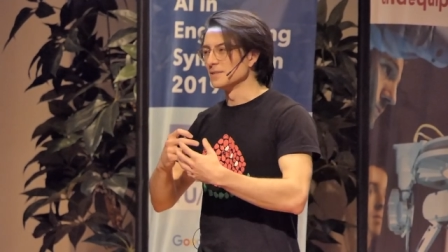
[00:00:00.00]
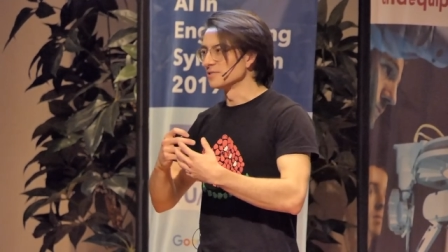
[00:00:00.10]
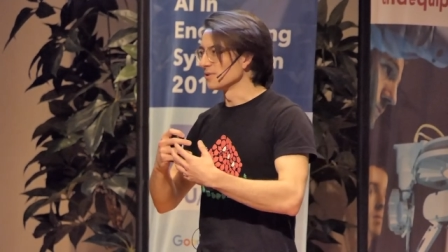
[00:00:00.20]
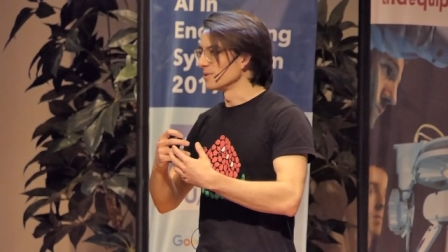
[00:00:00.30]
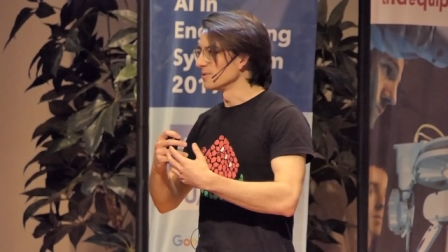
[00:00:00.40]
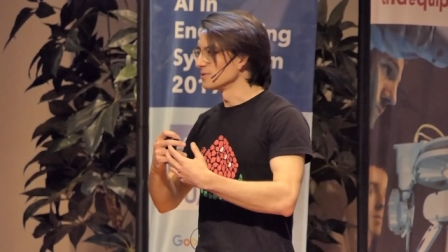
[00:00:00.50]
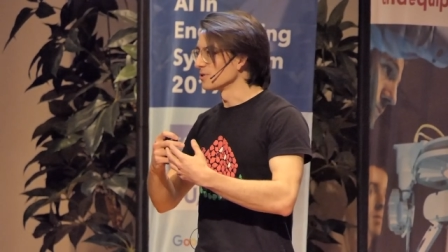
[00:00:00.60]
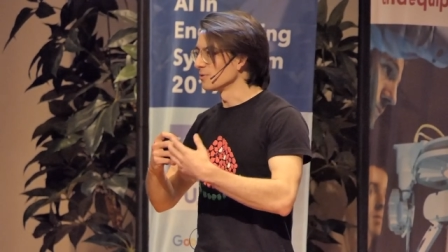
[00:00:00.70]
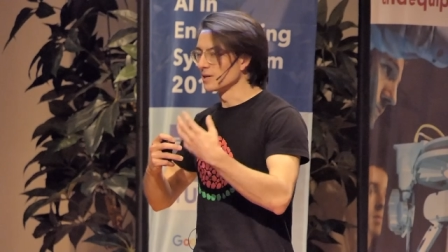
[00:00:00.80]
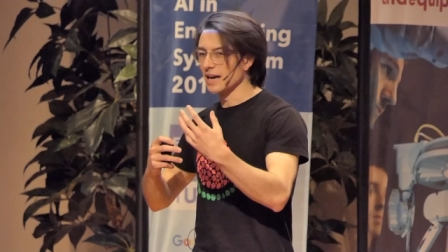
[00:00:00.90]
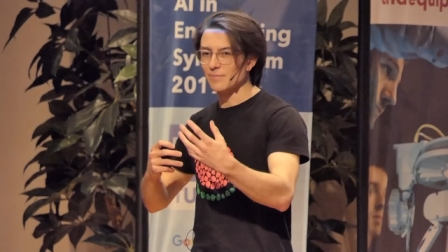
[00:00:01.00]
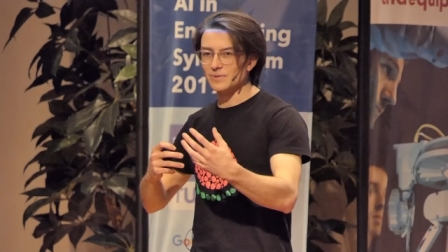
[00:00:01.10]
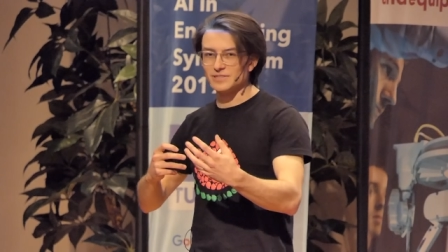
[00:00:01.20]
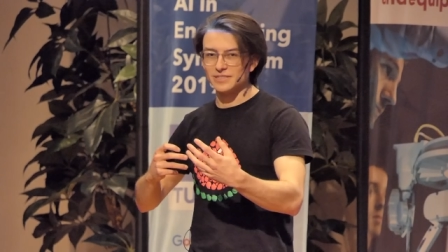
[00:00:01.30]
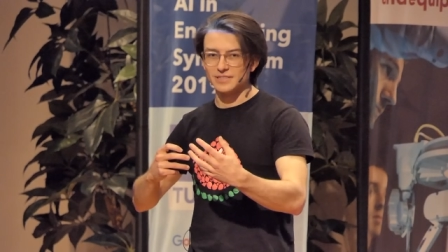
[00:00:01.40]
So, so what
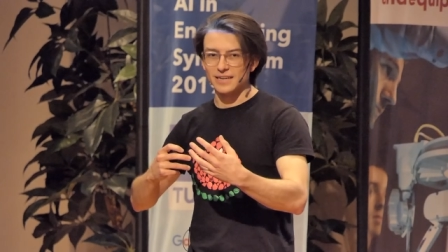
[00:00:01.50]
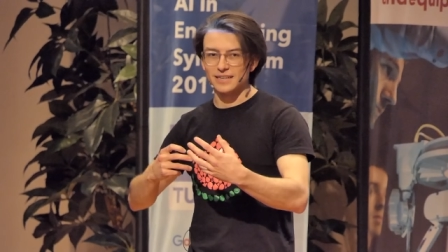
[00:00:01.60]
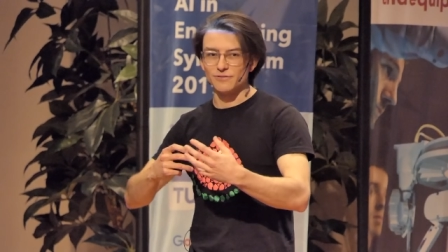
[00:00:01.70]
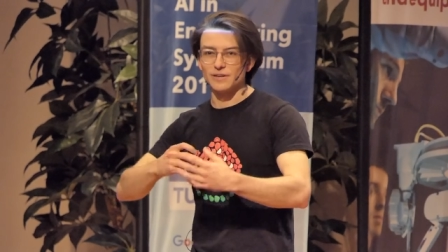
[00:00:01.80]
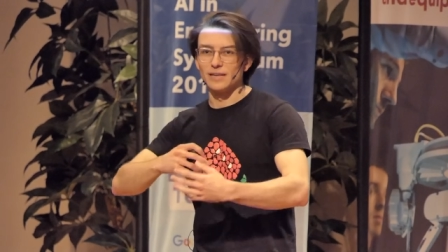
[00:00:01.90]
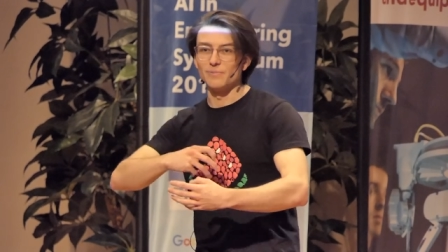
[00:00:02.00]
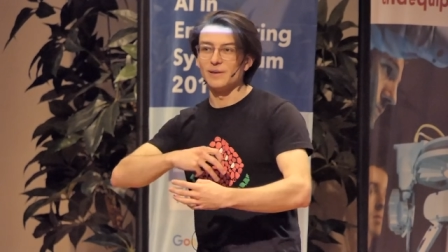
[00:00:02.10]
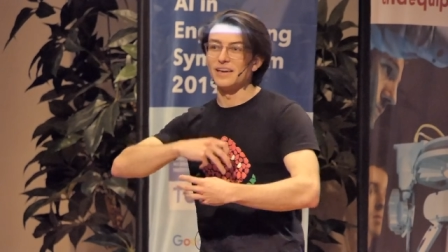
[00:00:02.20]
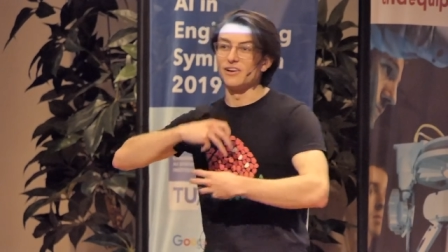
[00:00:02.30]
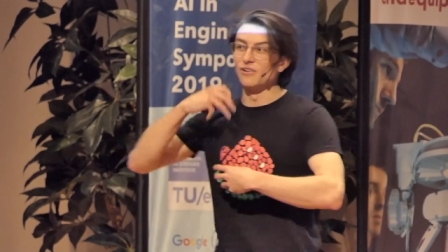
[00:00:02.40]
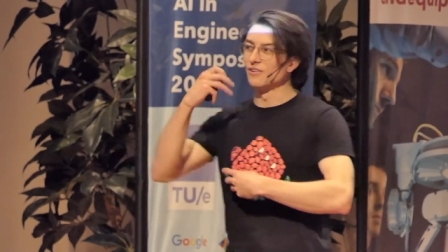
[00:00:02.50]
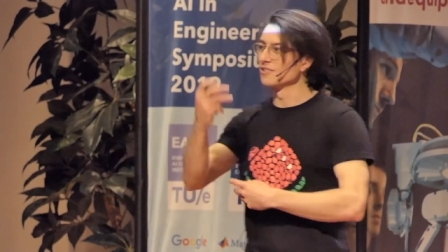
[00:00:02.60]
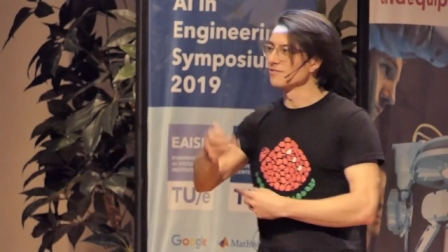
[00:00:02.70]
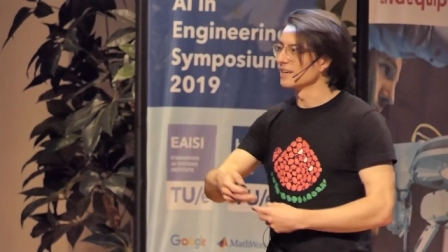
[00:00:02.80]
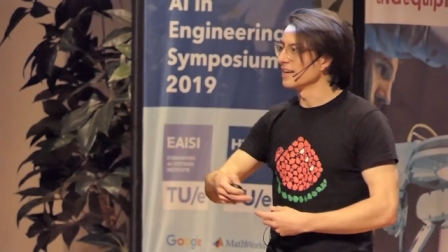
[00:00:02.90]
happens is that if you play a lot
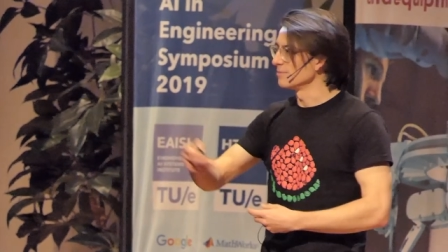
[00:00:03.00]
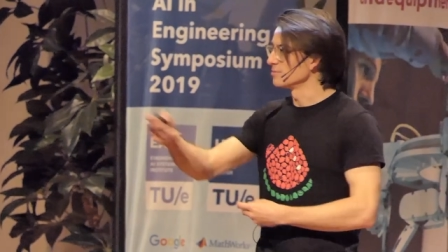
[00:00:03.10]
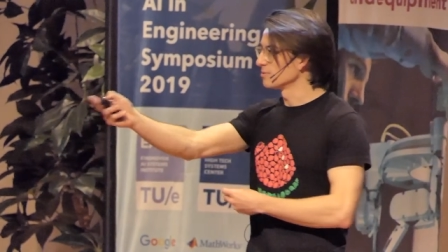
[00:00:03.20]
of games,